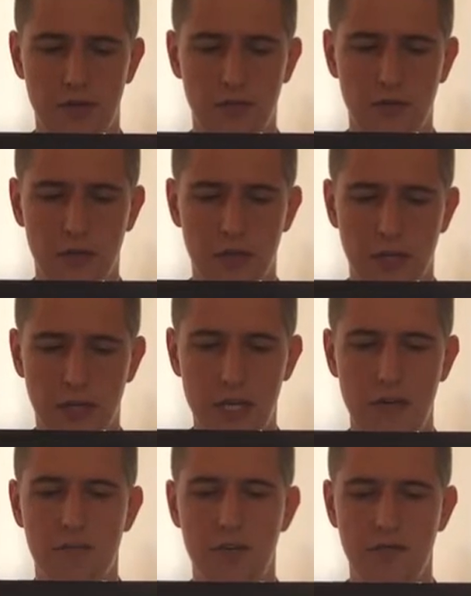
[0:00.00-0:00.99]
for the
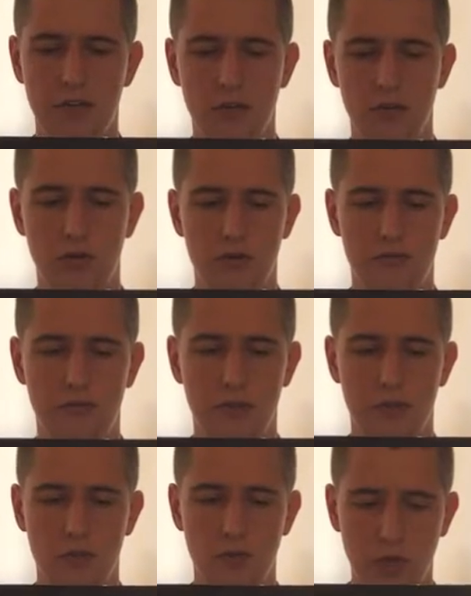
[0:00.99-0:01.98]
Kp value of
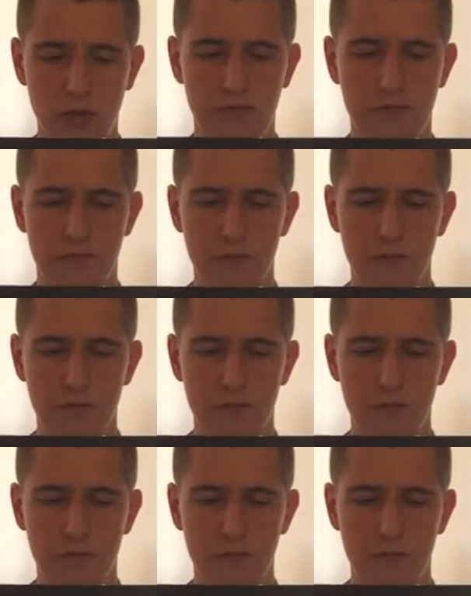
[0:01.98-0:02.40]
12,